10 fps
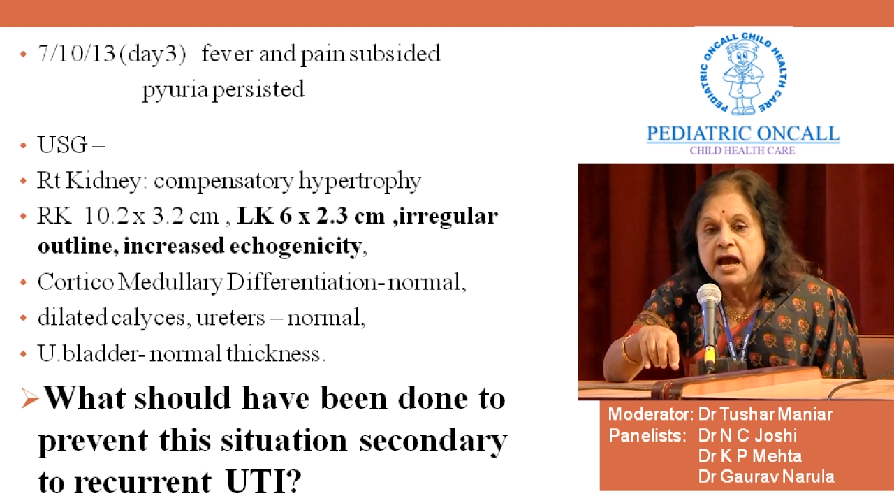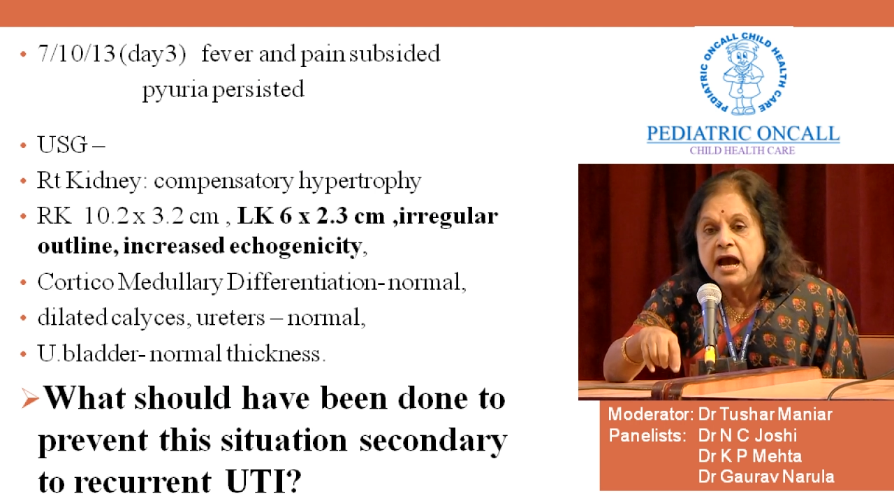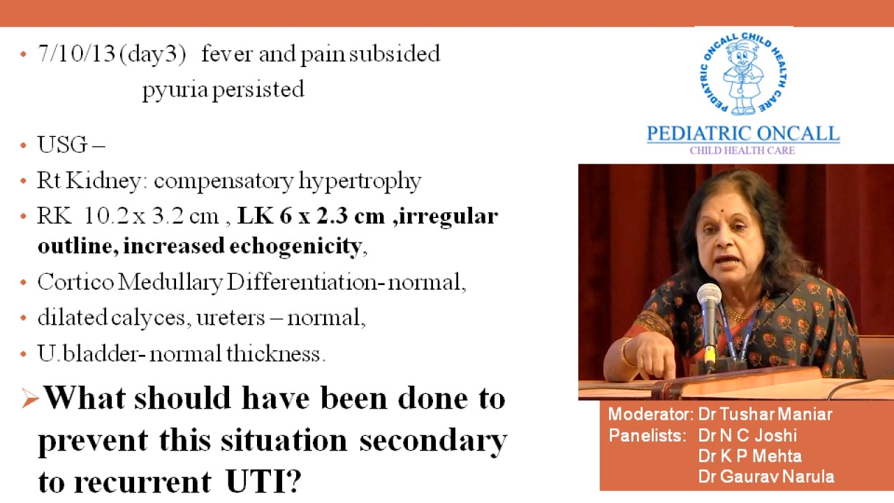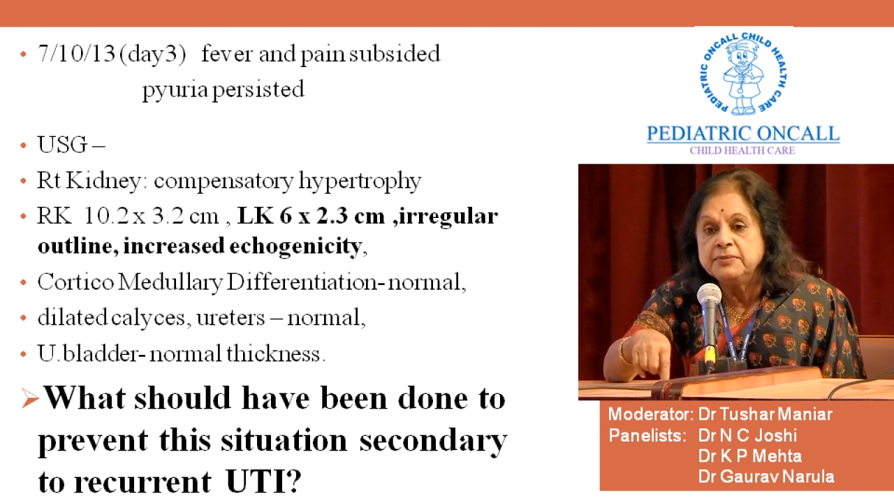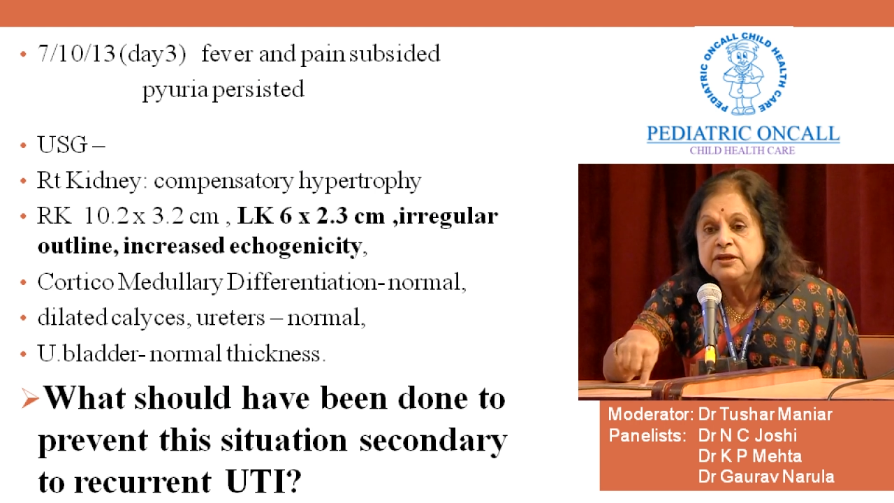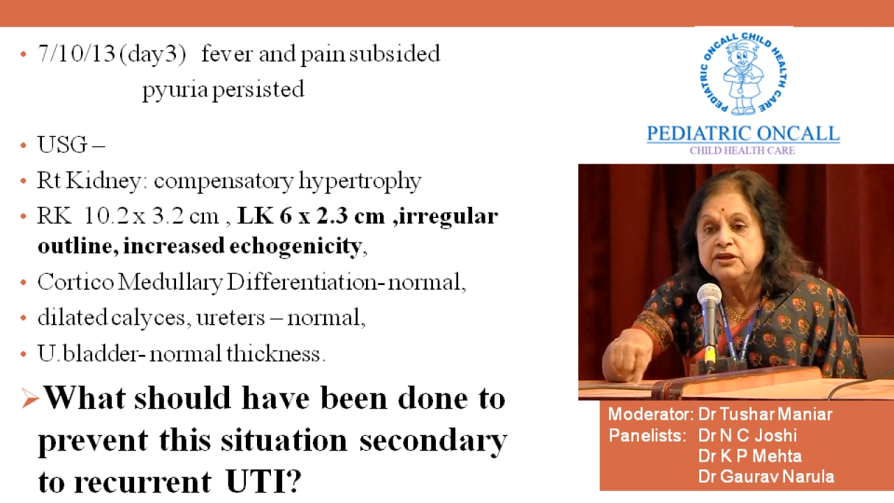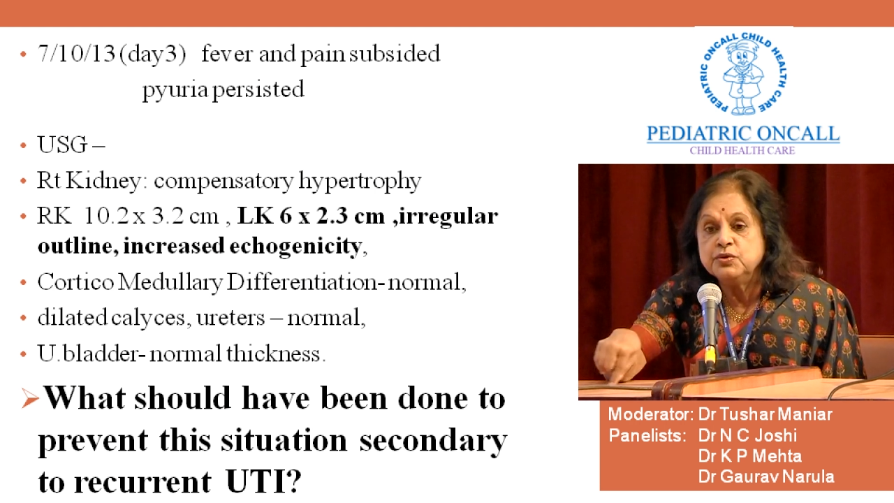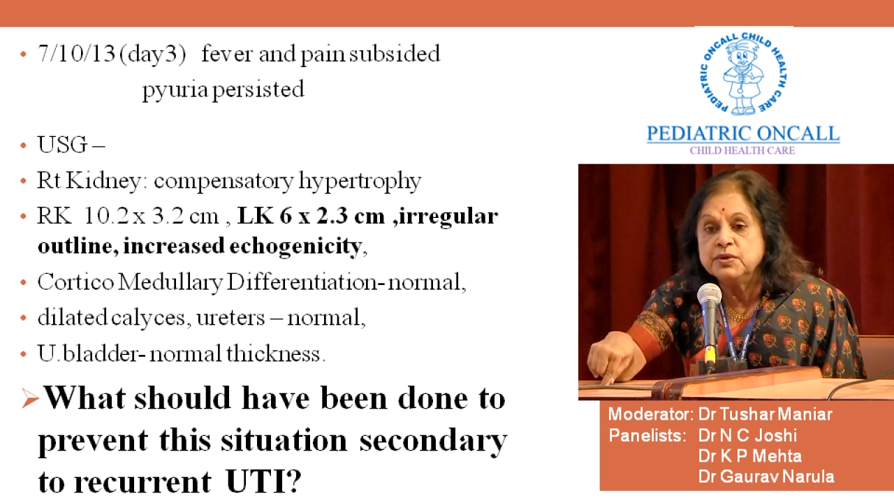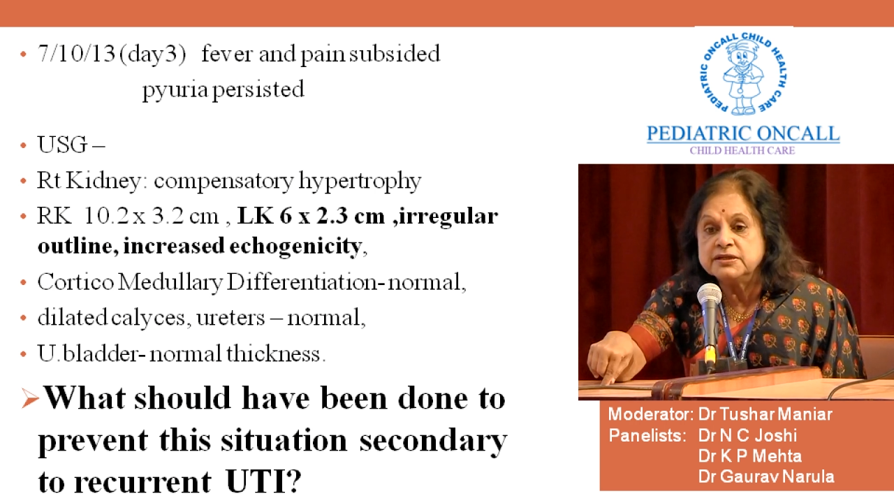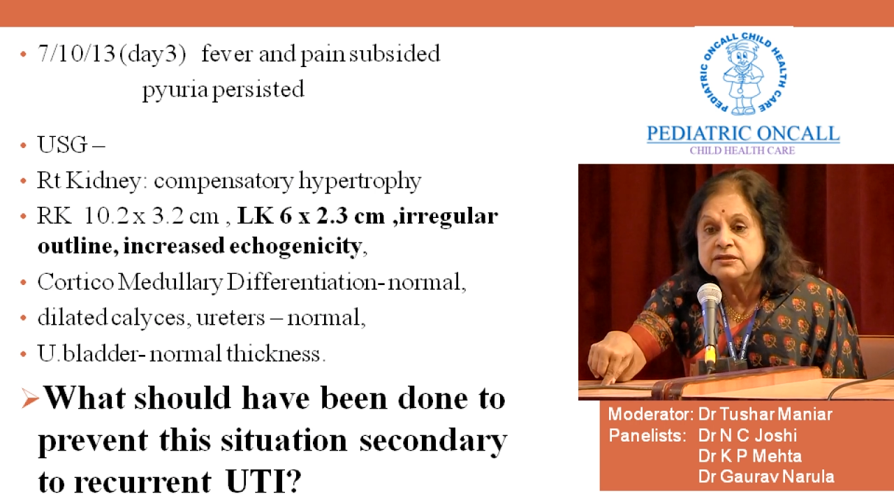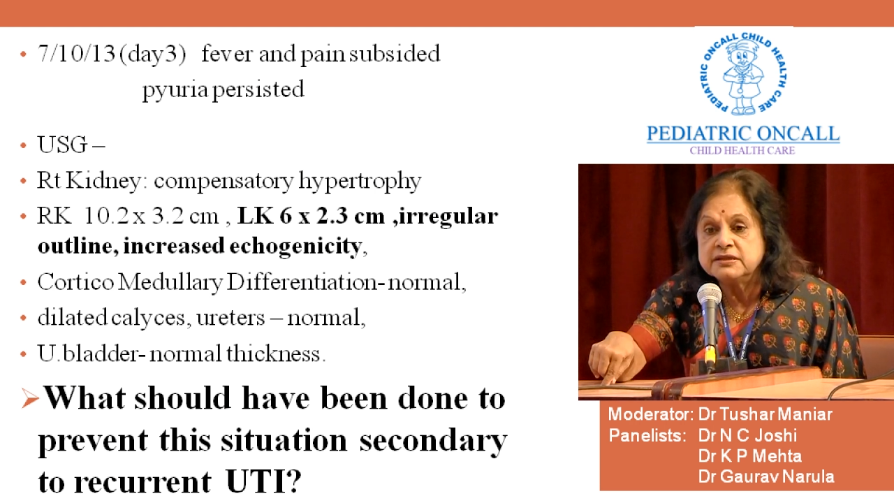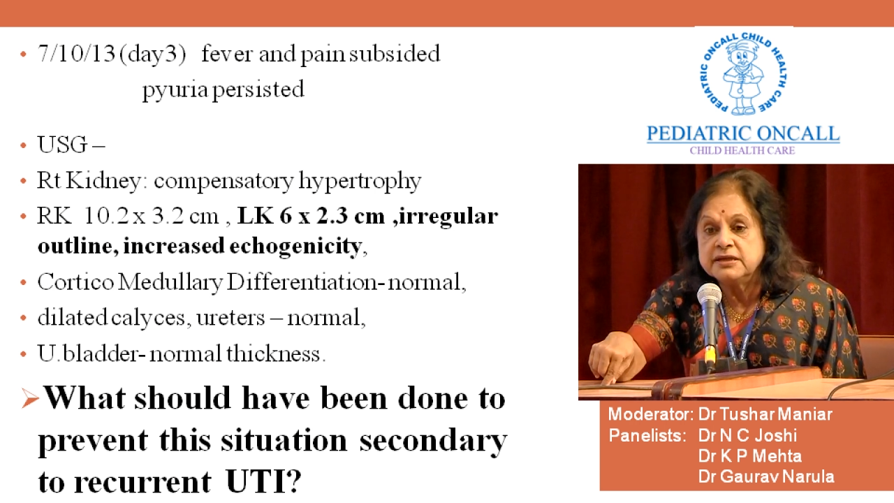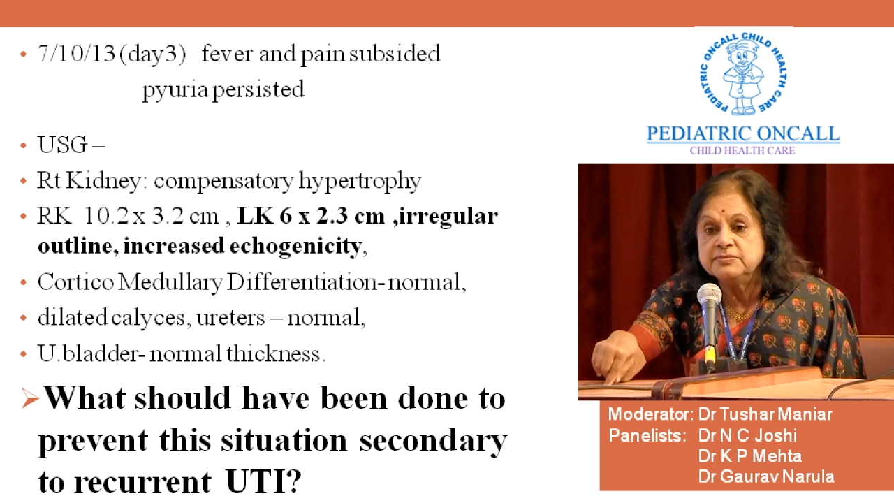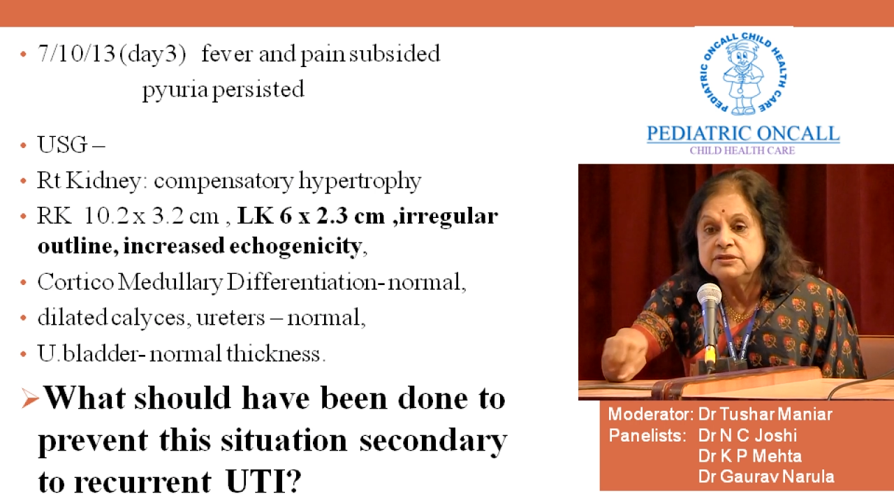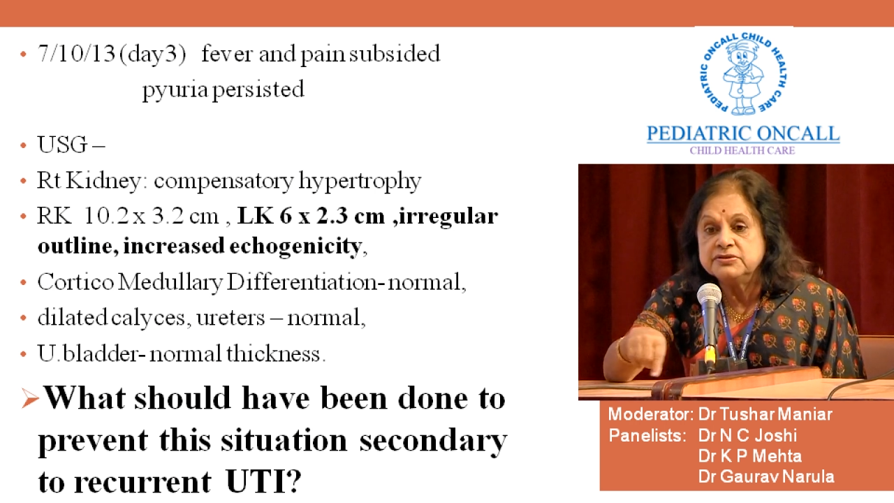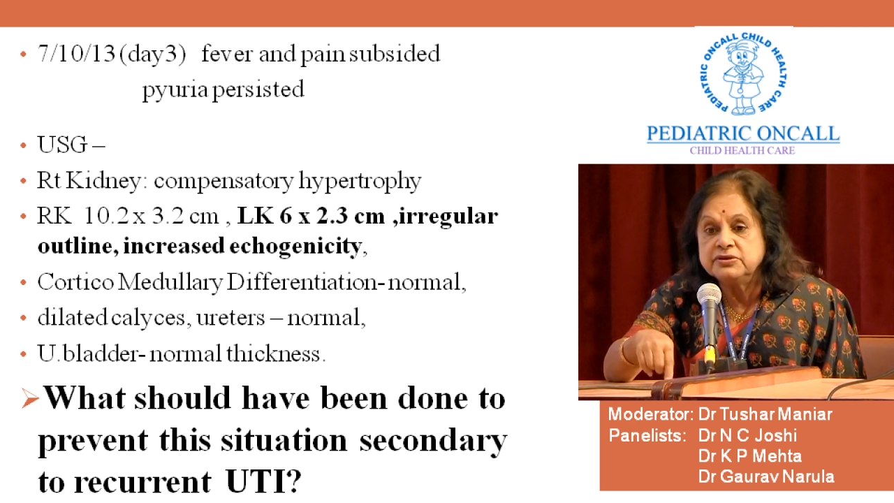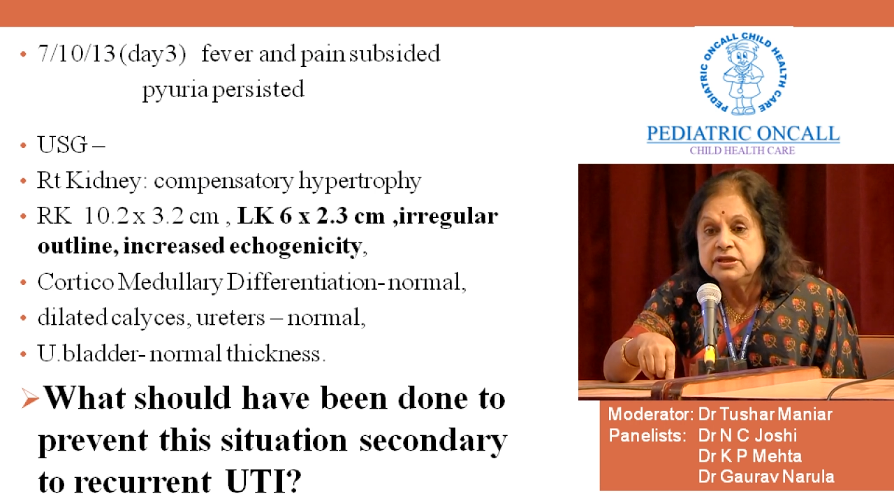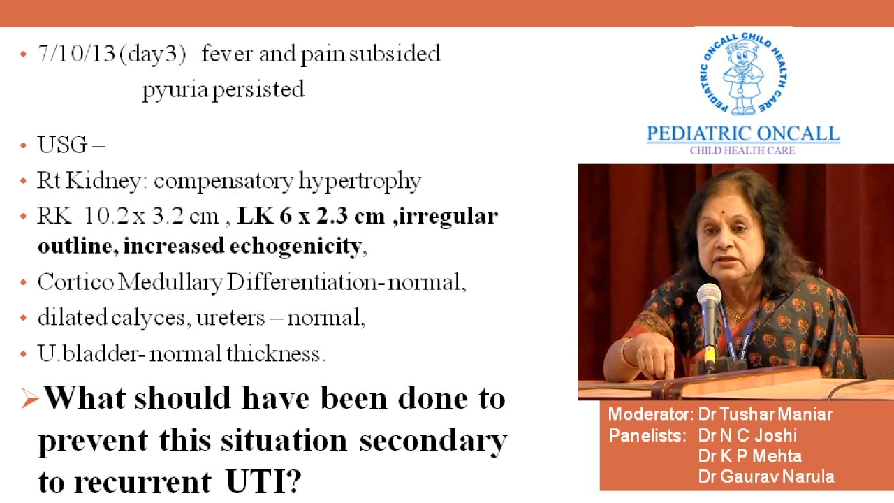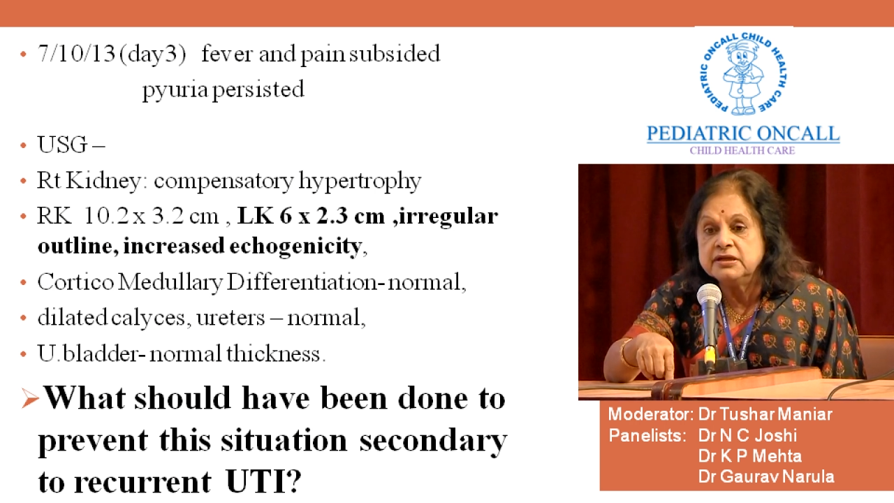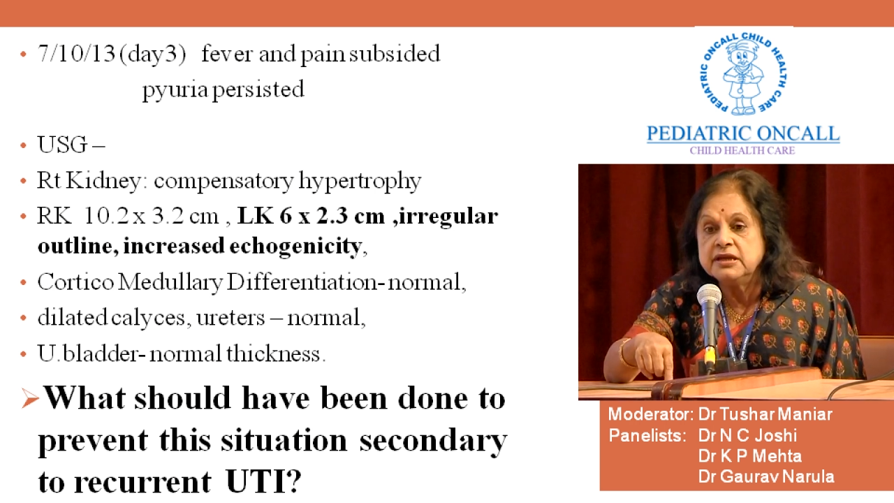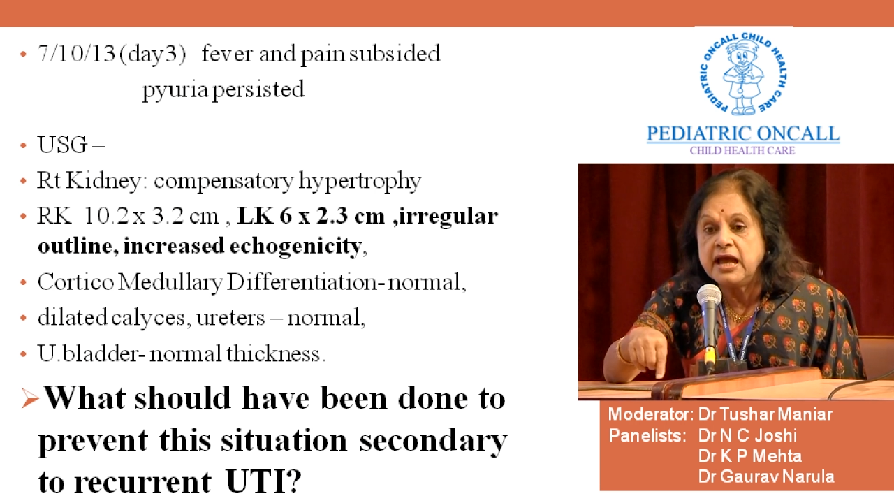RBUS, that means renal